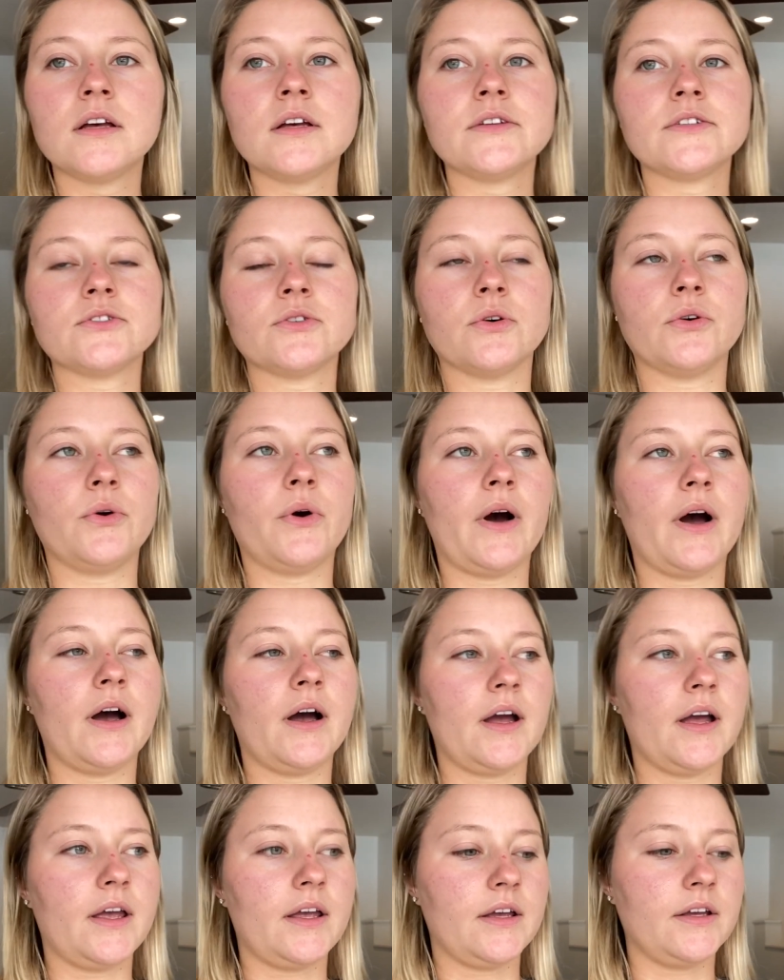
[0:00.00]
So
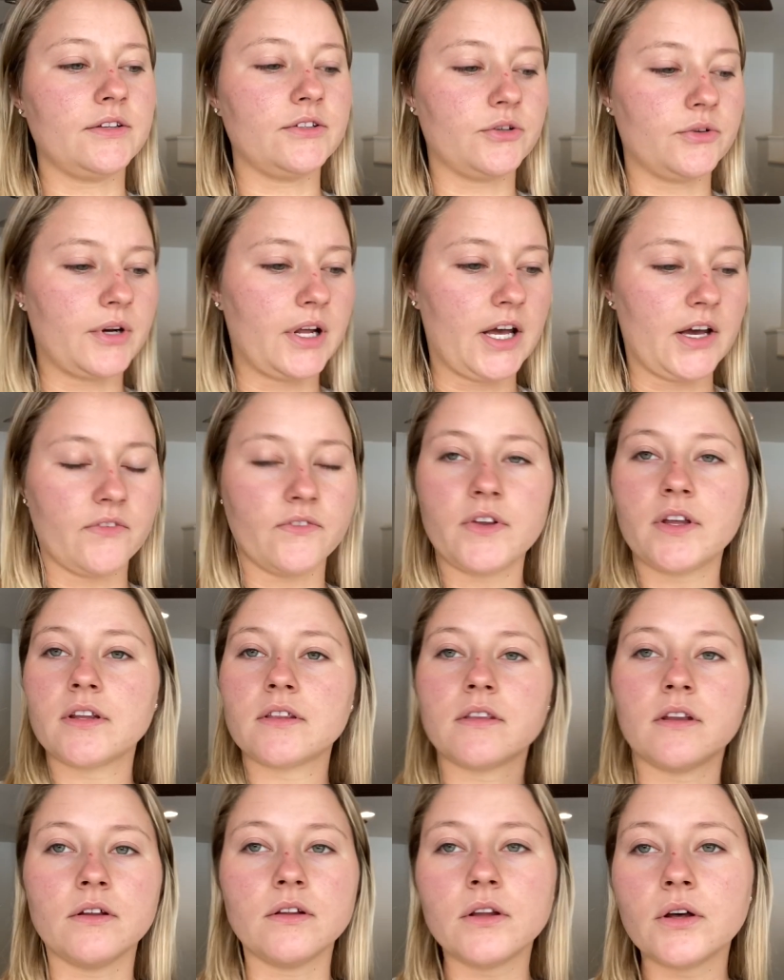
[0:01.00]
I don't have like
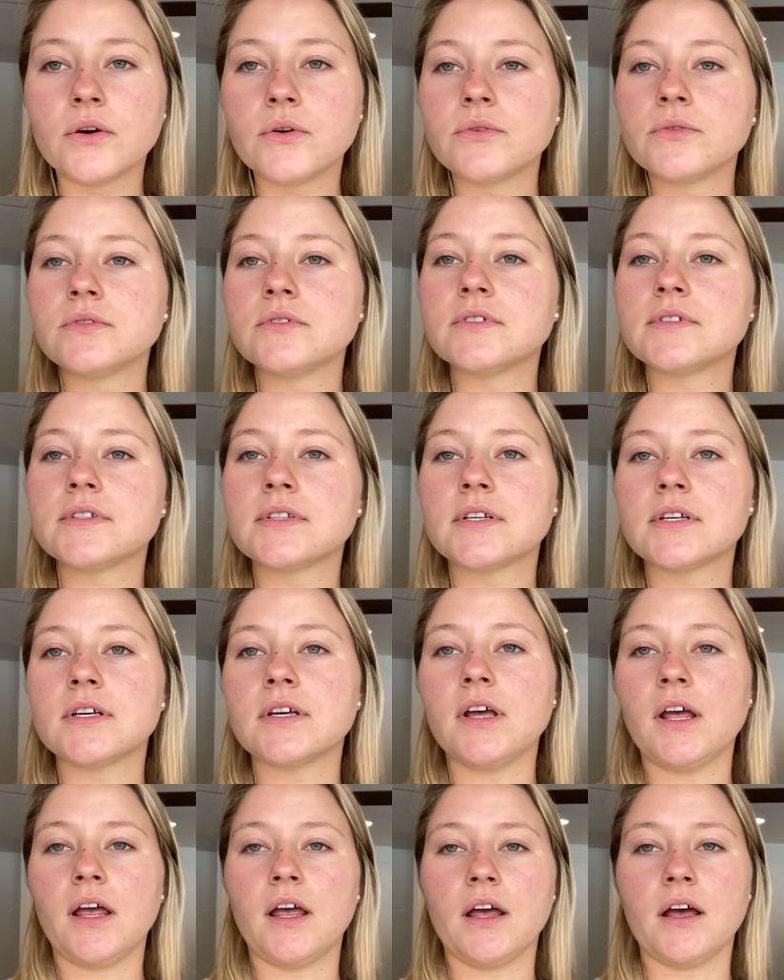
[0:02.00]
the loans
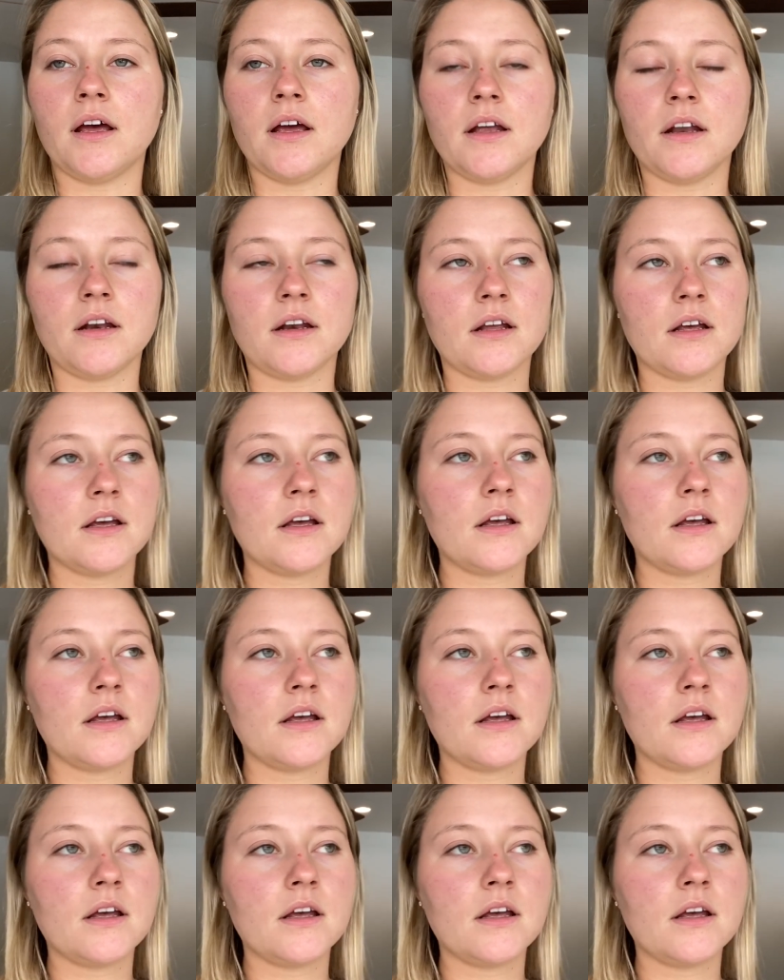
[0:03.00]
and